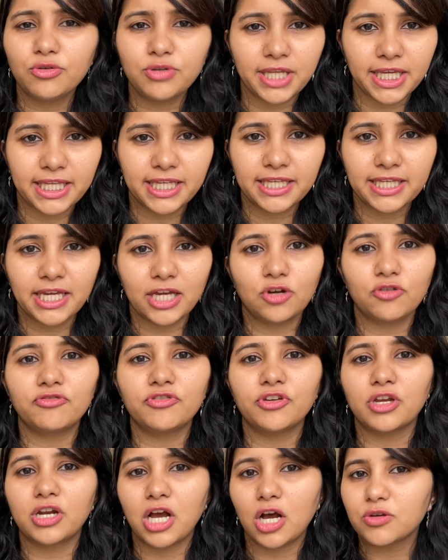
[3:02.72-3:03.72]
you taking care of
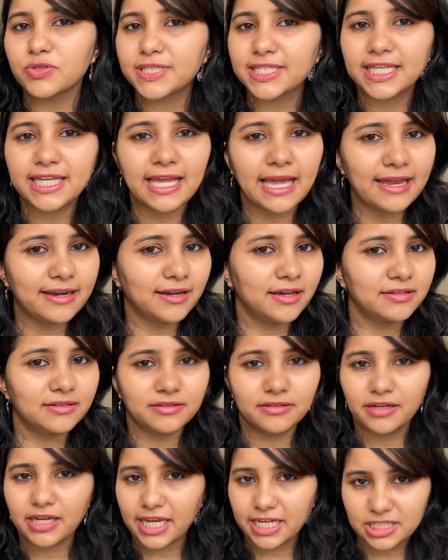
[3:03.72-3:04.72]
your housing and
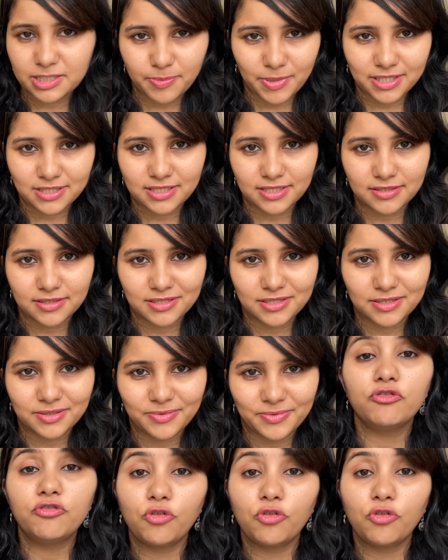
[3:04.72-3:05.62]
other expenses?